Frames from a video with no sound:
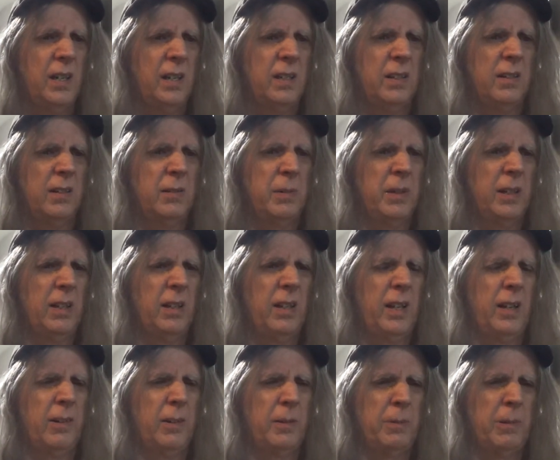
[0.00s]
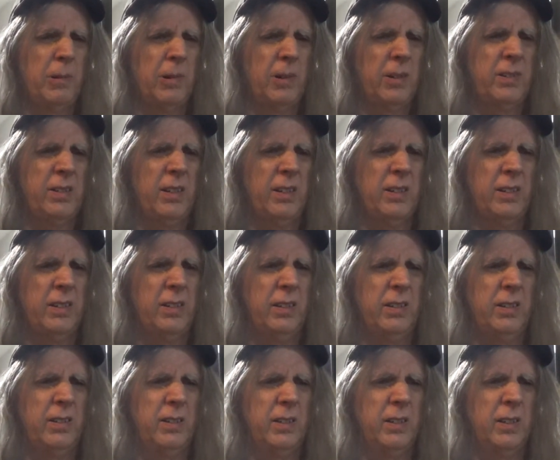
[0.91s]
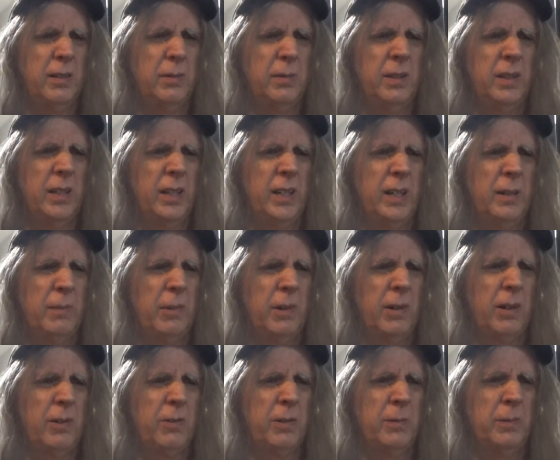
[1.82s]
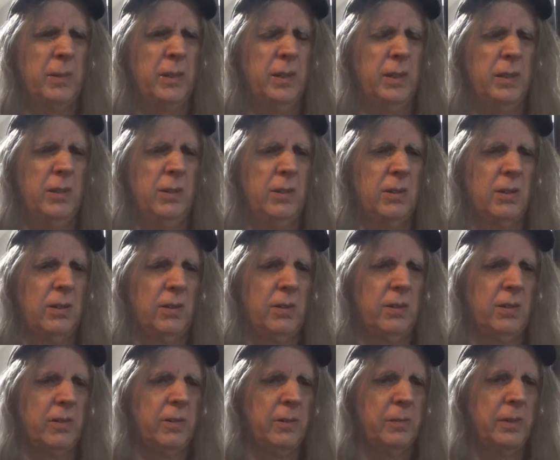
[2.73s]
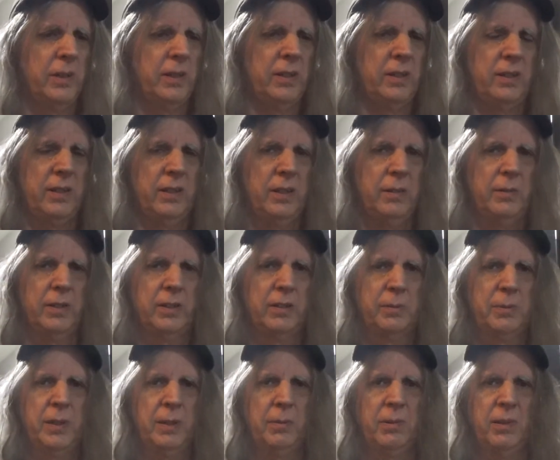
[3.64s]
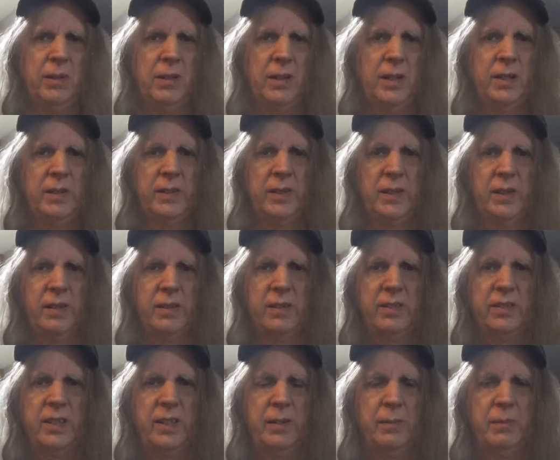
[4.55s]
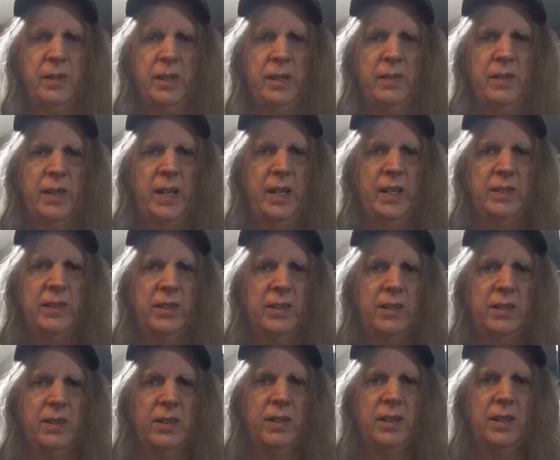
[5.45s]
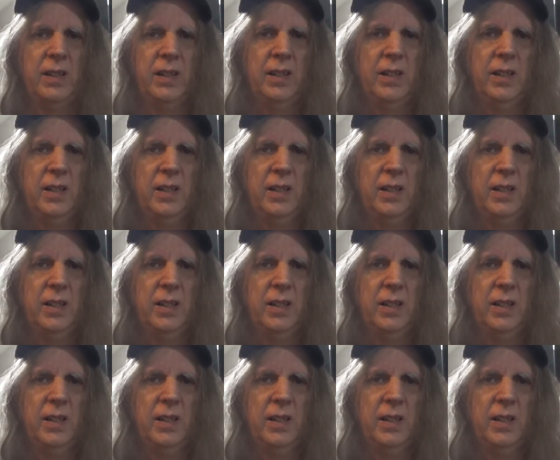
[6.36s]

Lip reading: been a lot of reports on YouTube, and none of them are from Google or from YouTube, just people on there that say they've had their